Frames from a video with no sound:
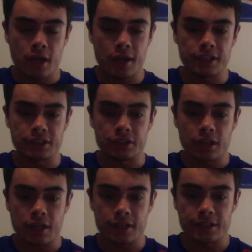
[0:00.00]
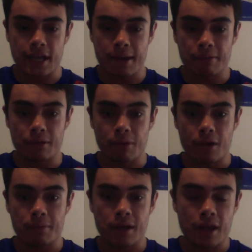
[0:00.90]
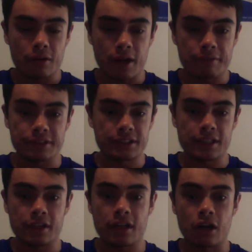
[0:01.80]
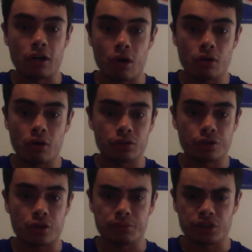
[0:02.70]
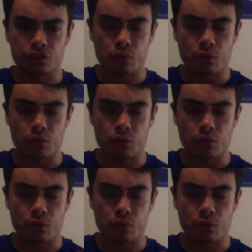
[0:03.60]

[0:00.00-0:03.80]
in his in his game at the moment, and I haven't seen it in a long, long time since